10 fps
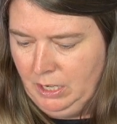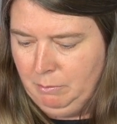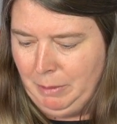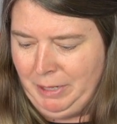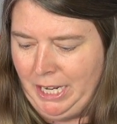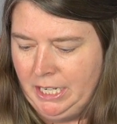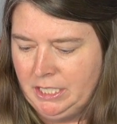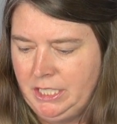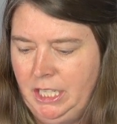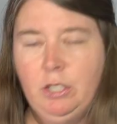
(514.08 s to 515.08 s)
maybe
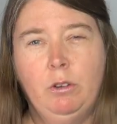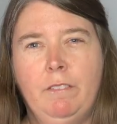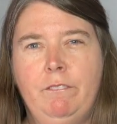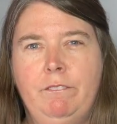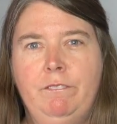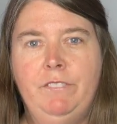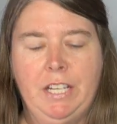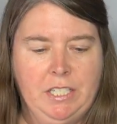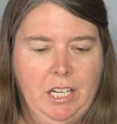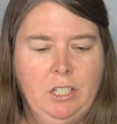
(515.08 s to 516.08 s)
antique or
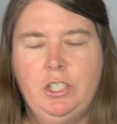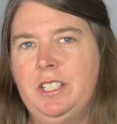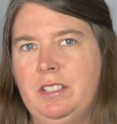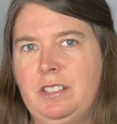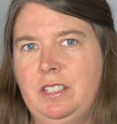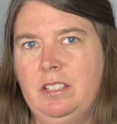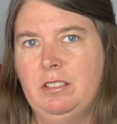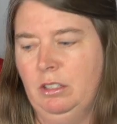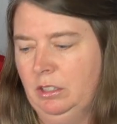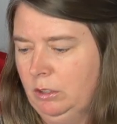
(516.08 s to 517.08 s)
vintage, since these
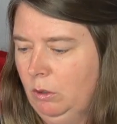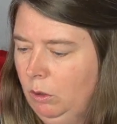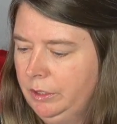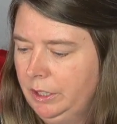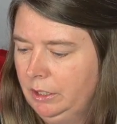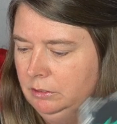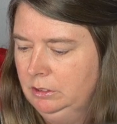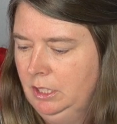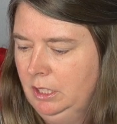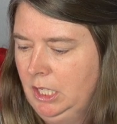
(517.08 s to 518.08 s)
are a little older.
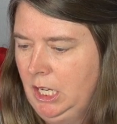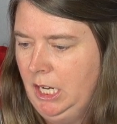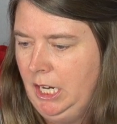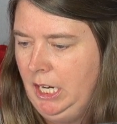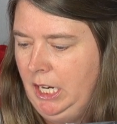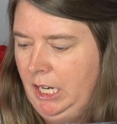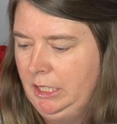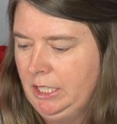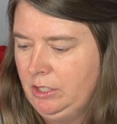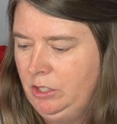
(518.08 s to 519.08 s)
And
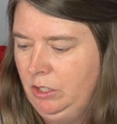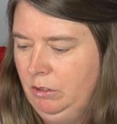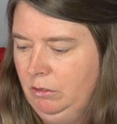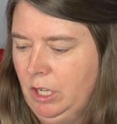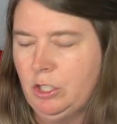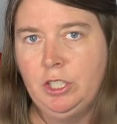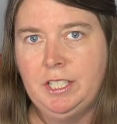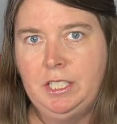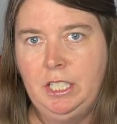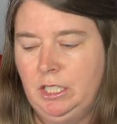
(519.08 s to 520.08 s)
let's do Launch
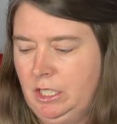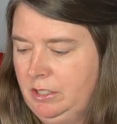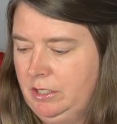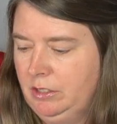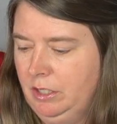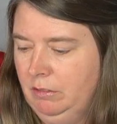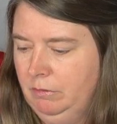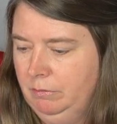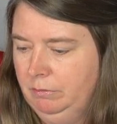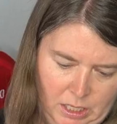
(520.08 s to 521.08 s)
Listing Assistant.
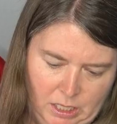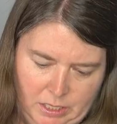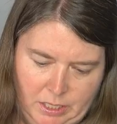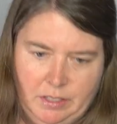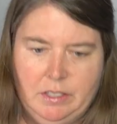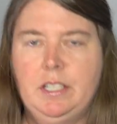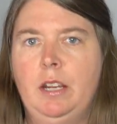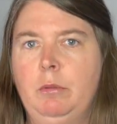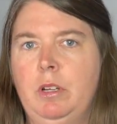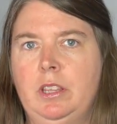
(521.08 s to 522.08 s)
It doesn't
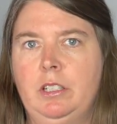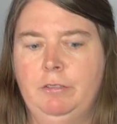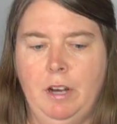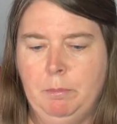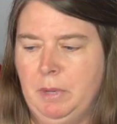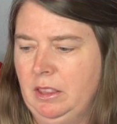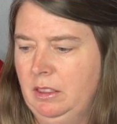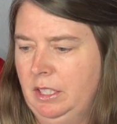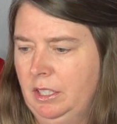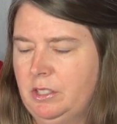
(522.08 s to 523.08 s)
say what they're from, but
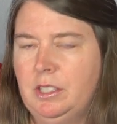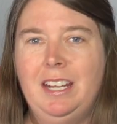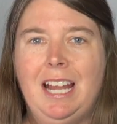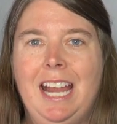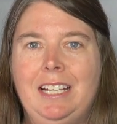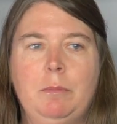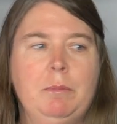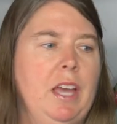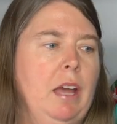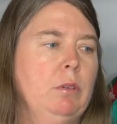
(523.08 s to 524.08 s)
there's an
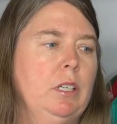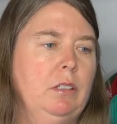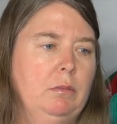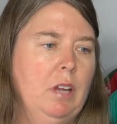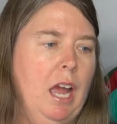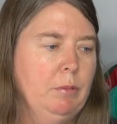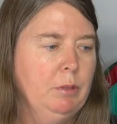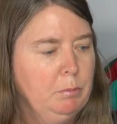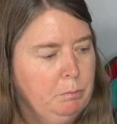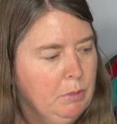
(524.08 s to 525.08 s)
item that I
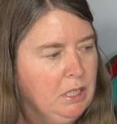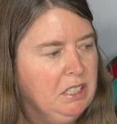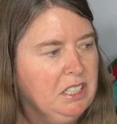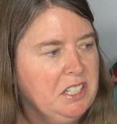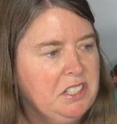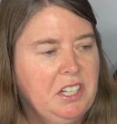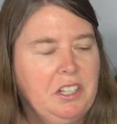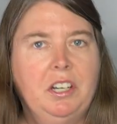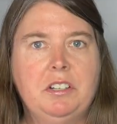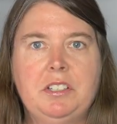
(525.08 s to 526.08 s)
would
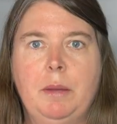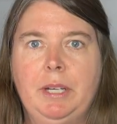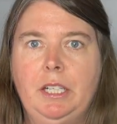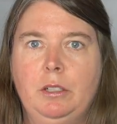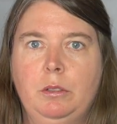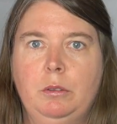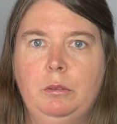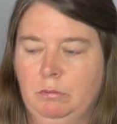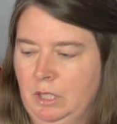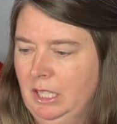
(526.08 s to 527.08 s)
consider somebody
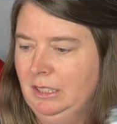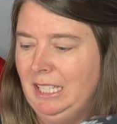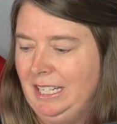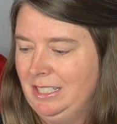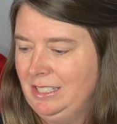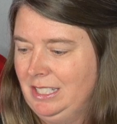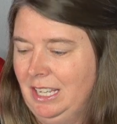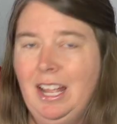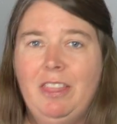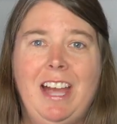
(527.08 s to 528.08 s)
who likes
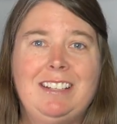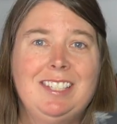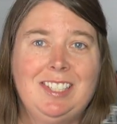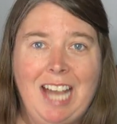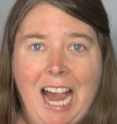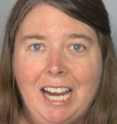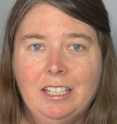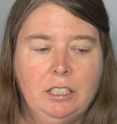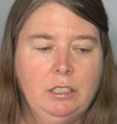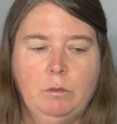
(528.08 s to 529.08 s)
that
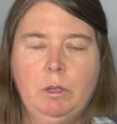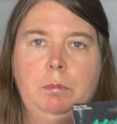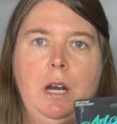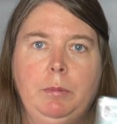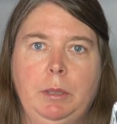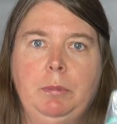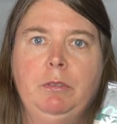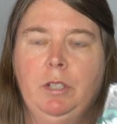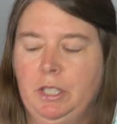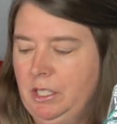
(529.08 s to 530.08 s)
style would probably
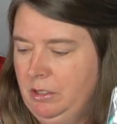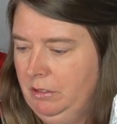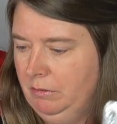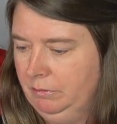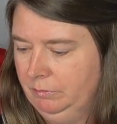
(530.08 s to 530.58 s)
prefer this.